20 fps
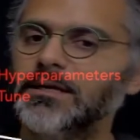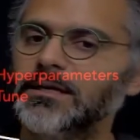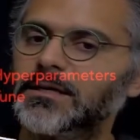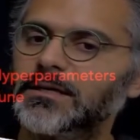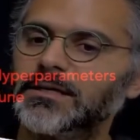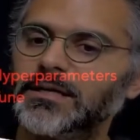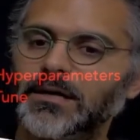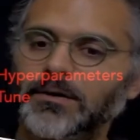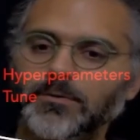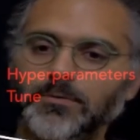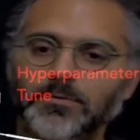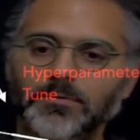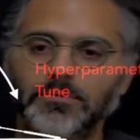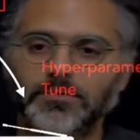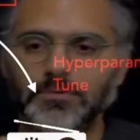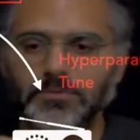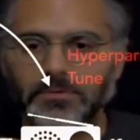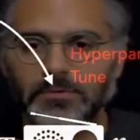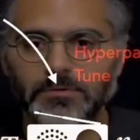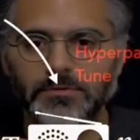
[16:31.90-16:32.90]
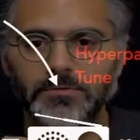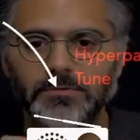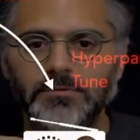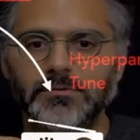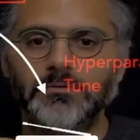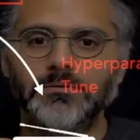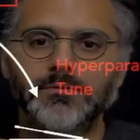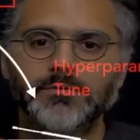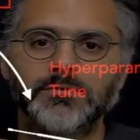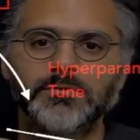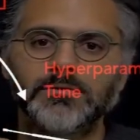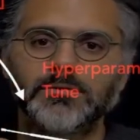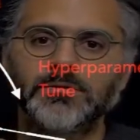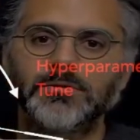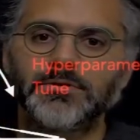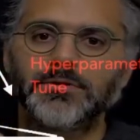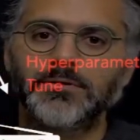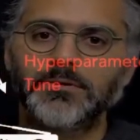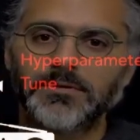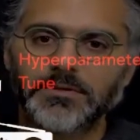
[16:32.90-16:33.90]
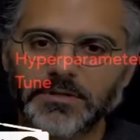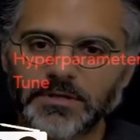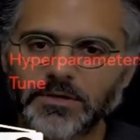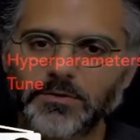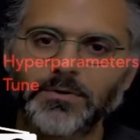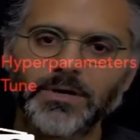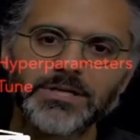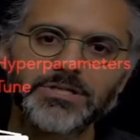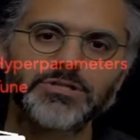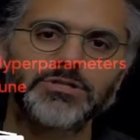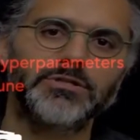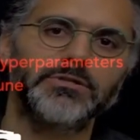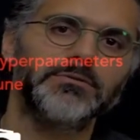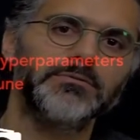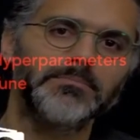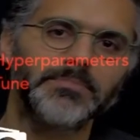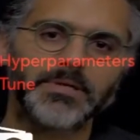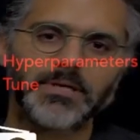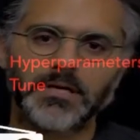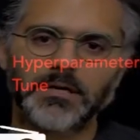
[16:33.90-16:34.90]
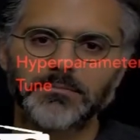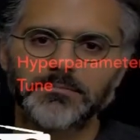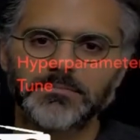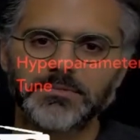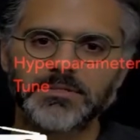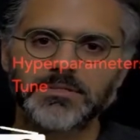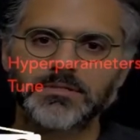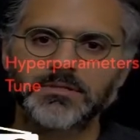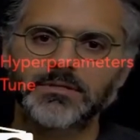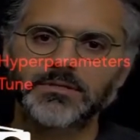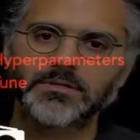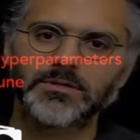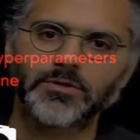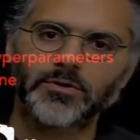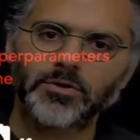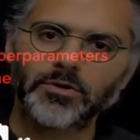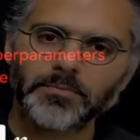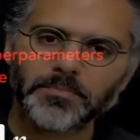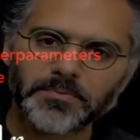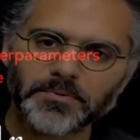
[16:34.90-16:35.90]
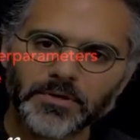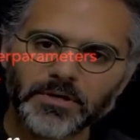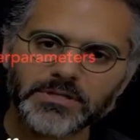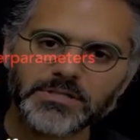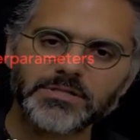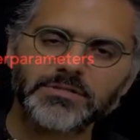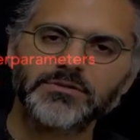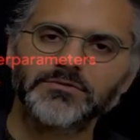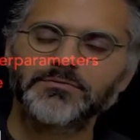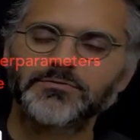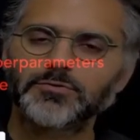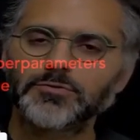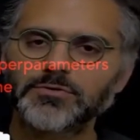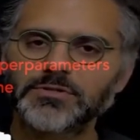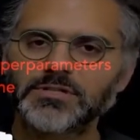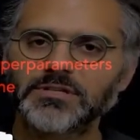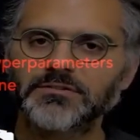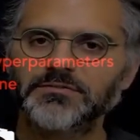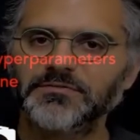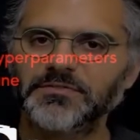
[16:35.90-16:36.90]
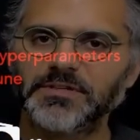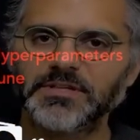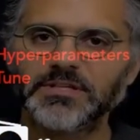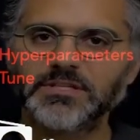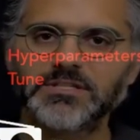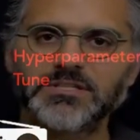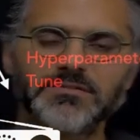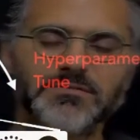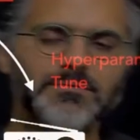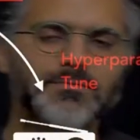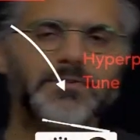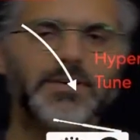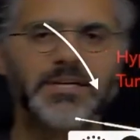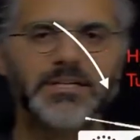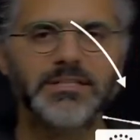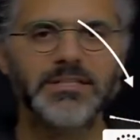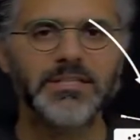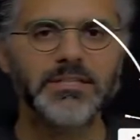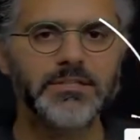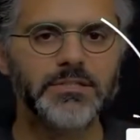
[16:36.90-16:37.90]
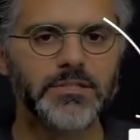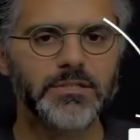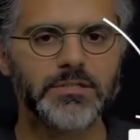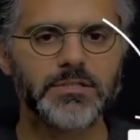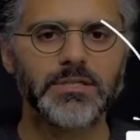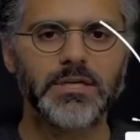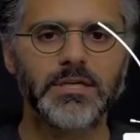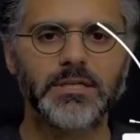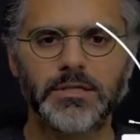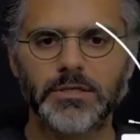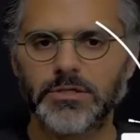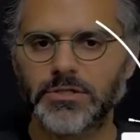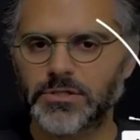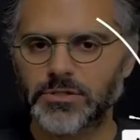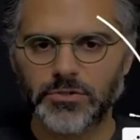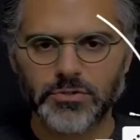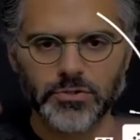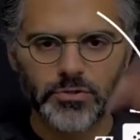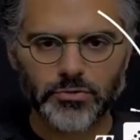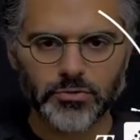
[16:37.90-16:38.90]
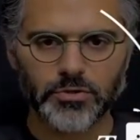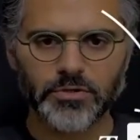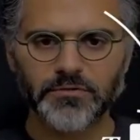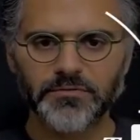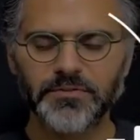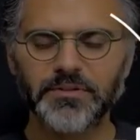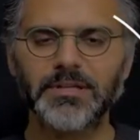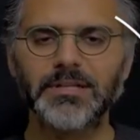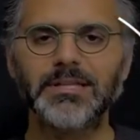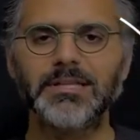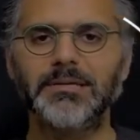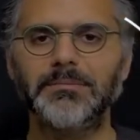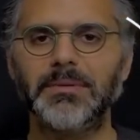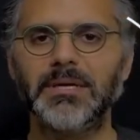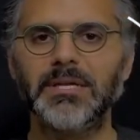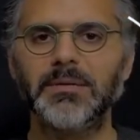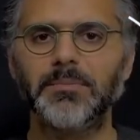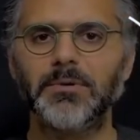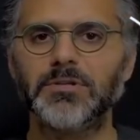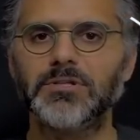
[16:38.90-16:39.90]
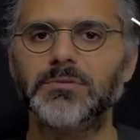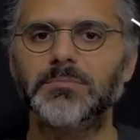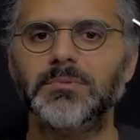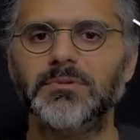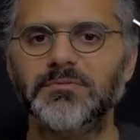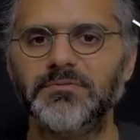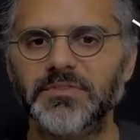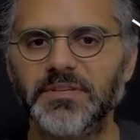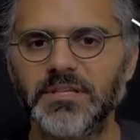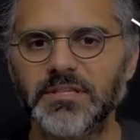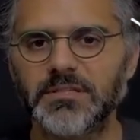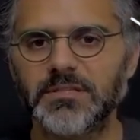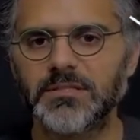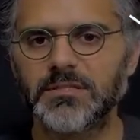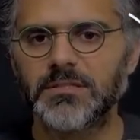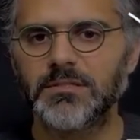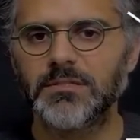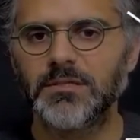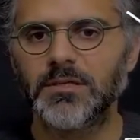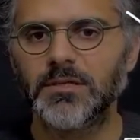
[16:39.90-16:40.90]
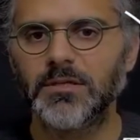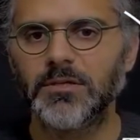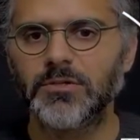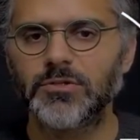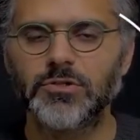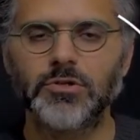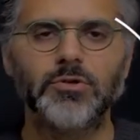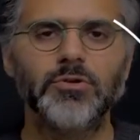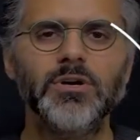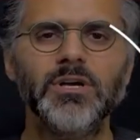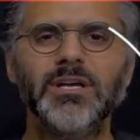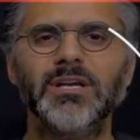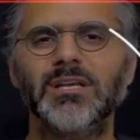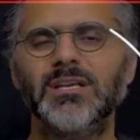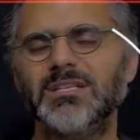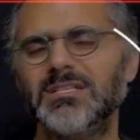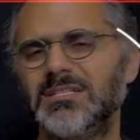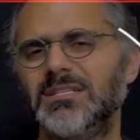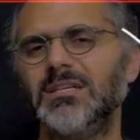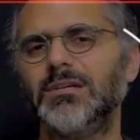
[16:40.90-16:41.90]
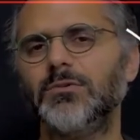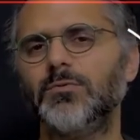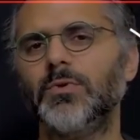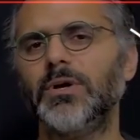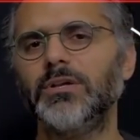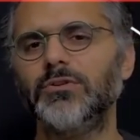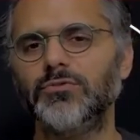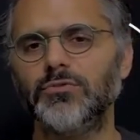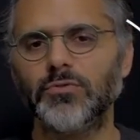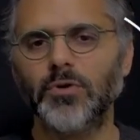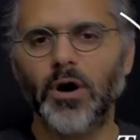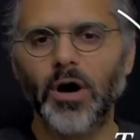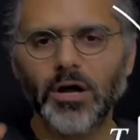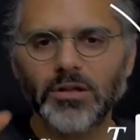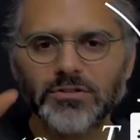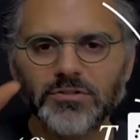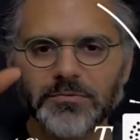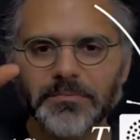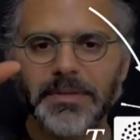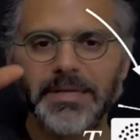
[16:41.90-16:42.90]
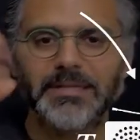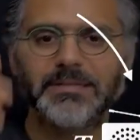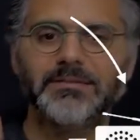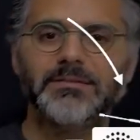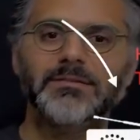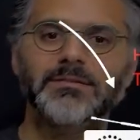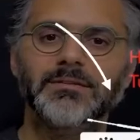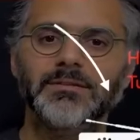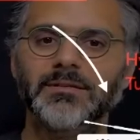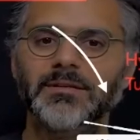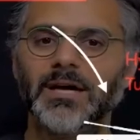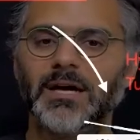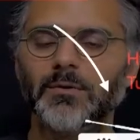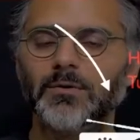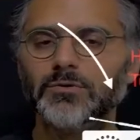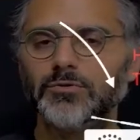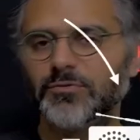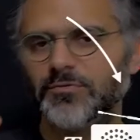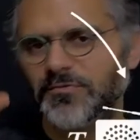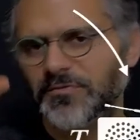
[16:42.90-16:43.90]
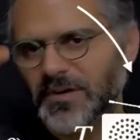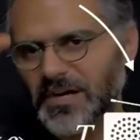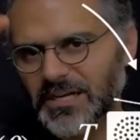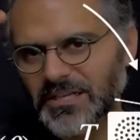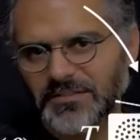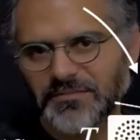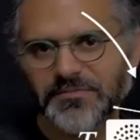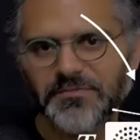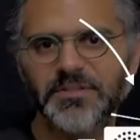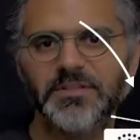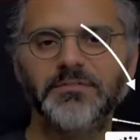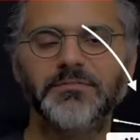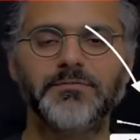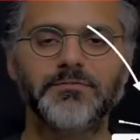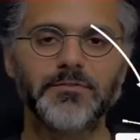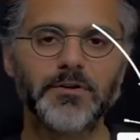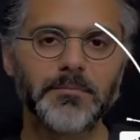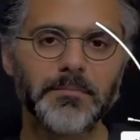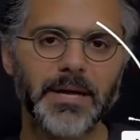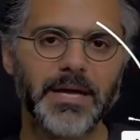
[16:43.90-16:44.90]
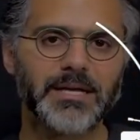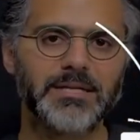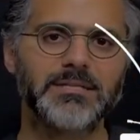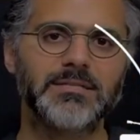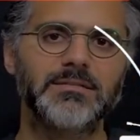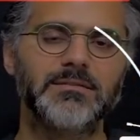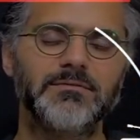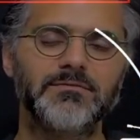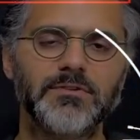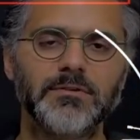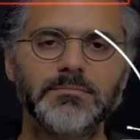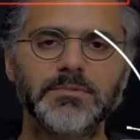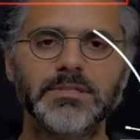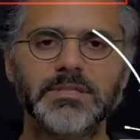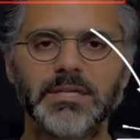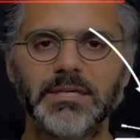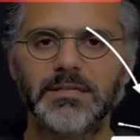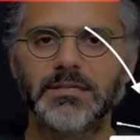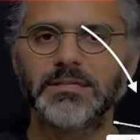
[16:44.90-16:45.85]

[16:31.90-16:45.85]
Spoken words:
Now, the question becomes, the whole process of choosing phi is very tedious, and there's, you know, infinitely many possible phis. So is there a way to automate? I want to find phi from X, from the data.